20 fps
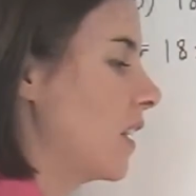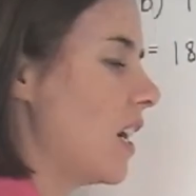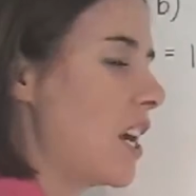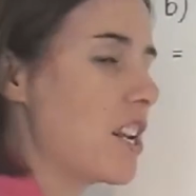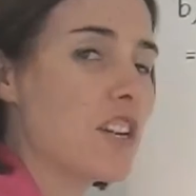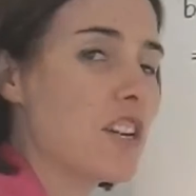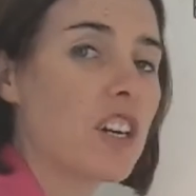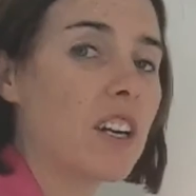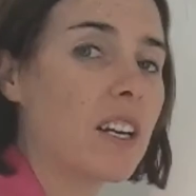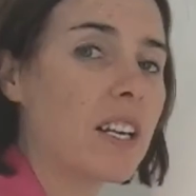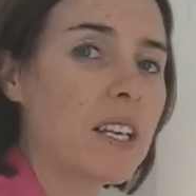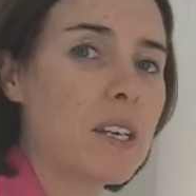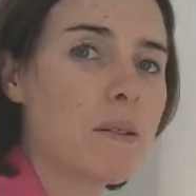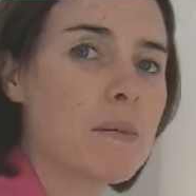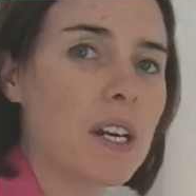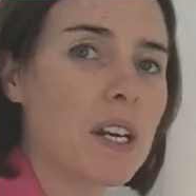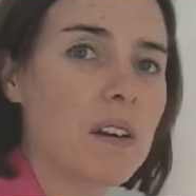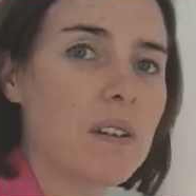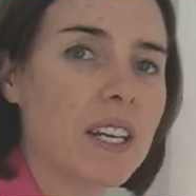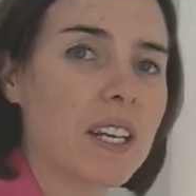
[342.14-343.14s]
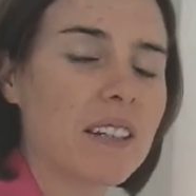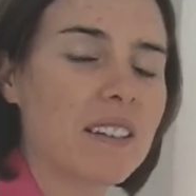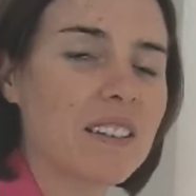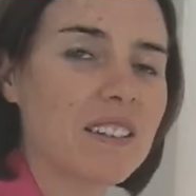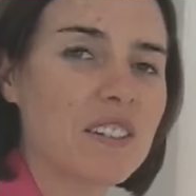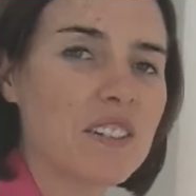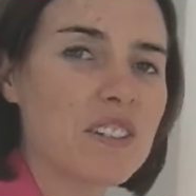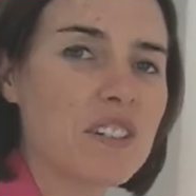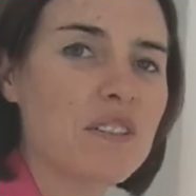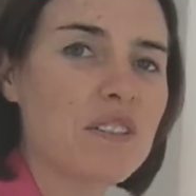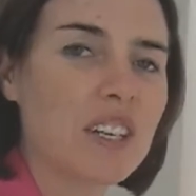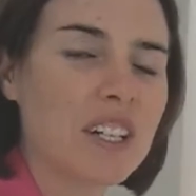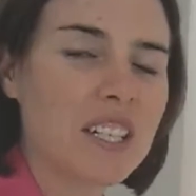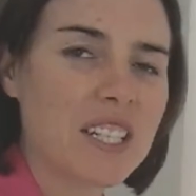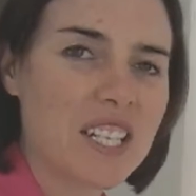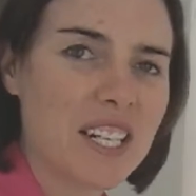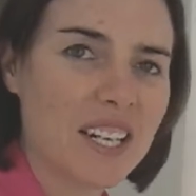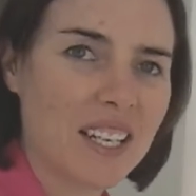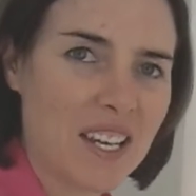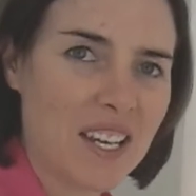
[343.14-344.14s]
And you've got to keep going. You've got to
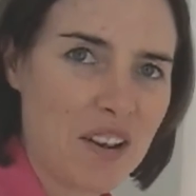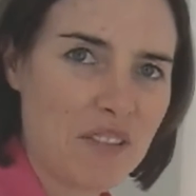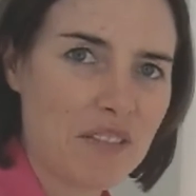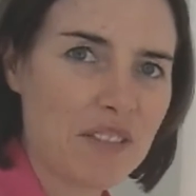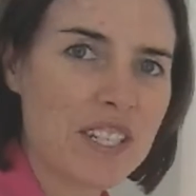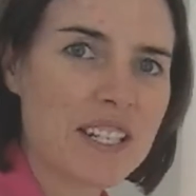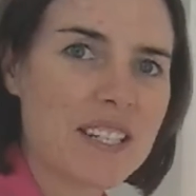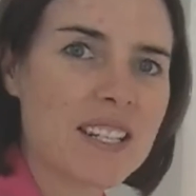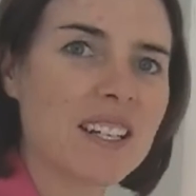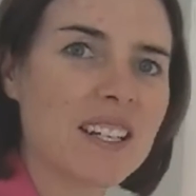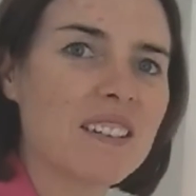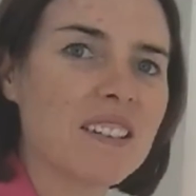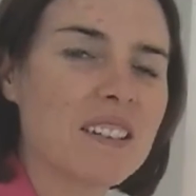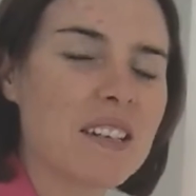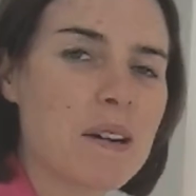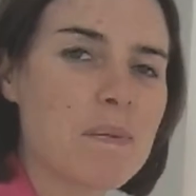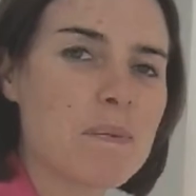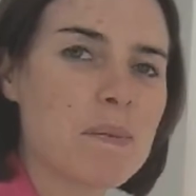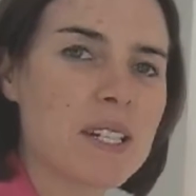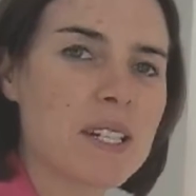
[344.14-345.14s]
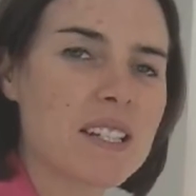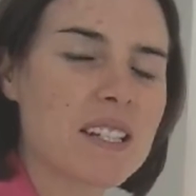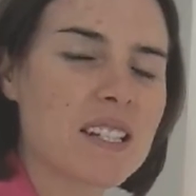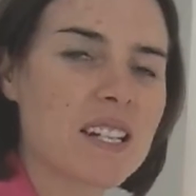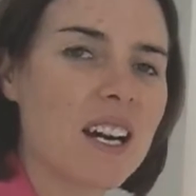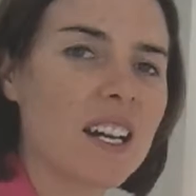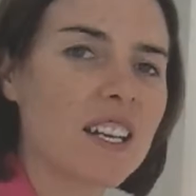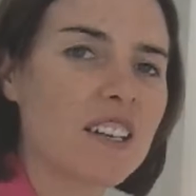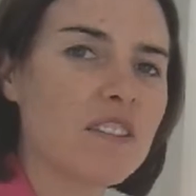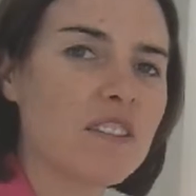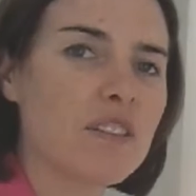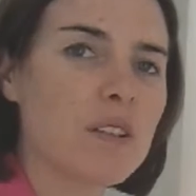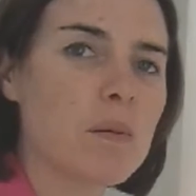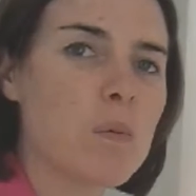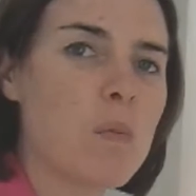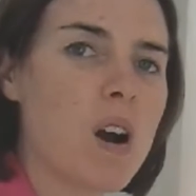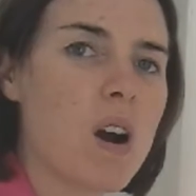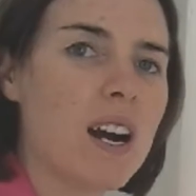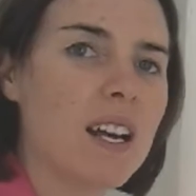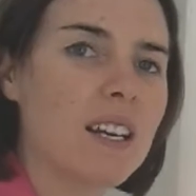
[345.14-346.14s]
check every single number starting from
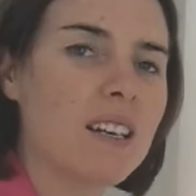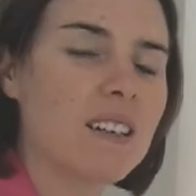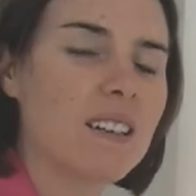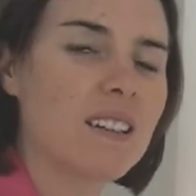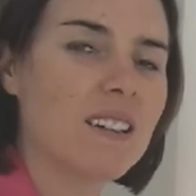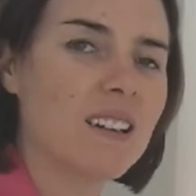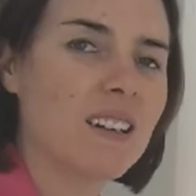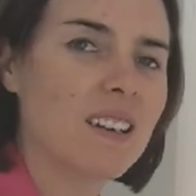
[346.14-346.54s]
1